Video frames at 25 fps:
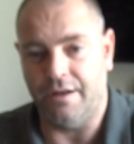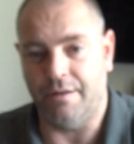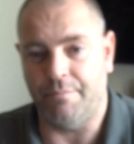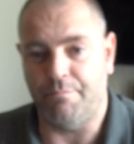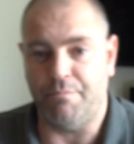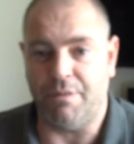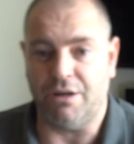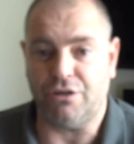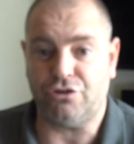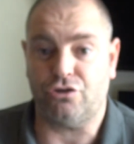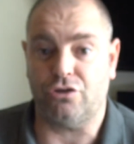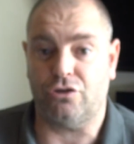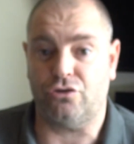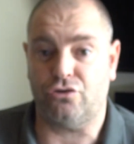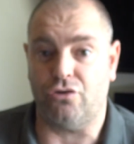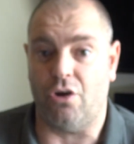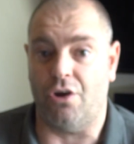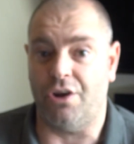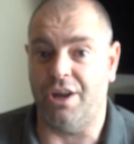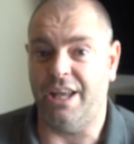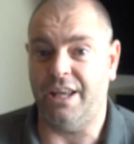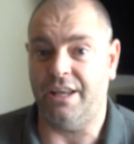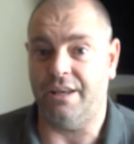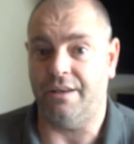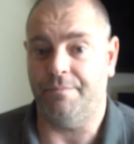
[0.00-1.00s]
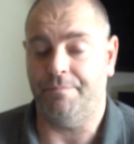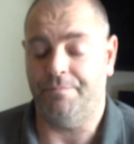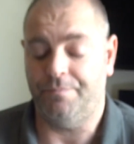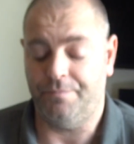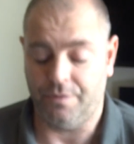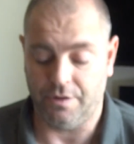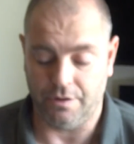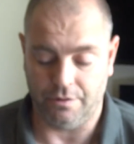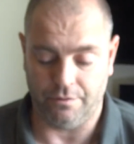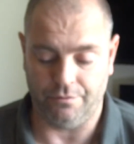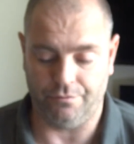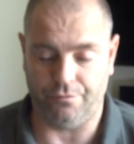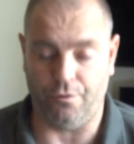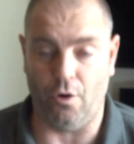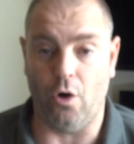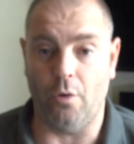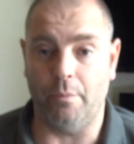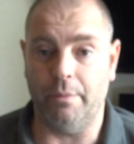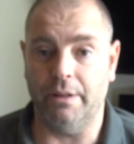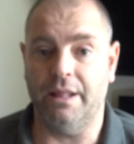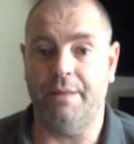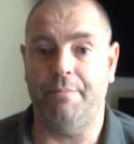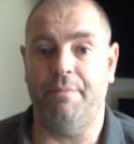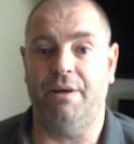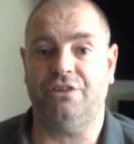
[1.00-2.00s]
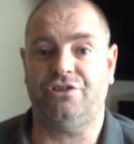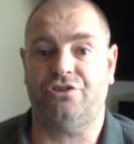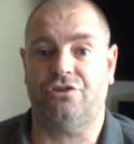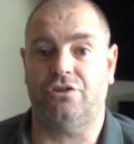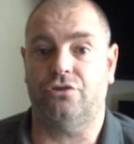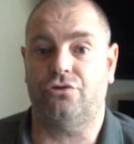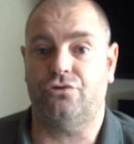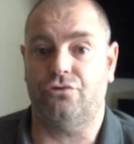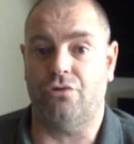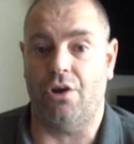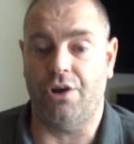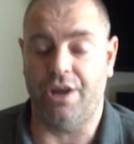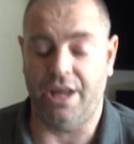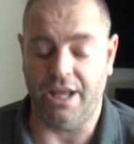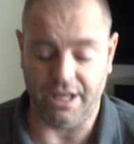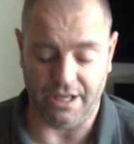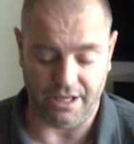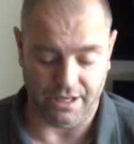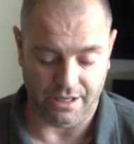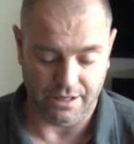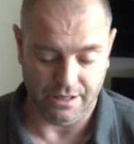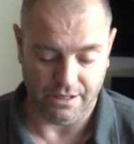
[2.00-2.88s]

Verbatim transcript: Mastertronic, formerly Mastertronic.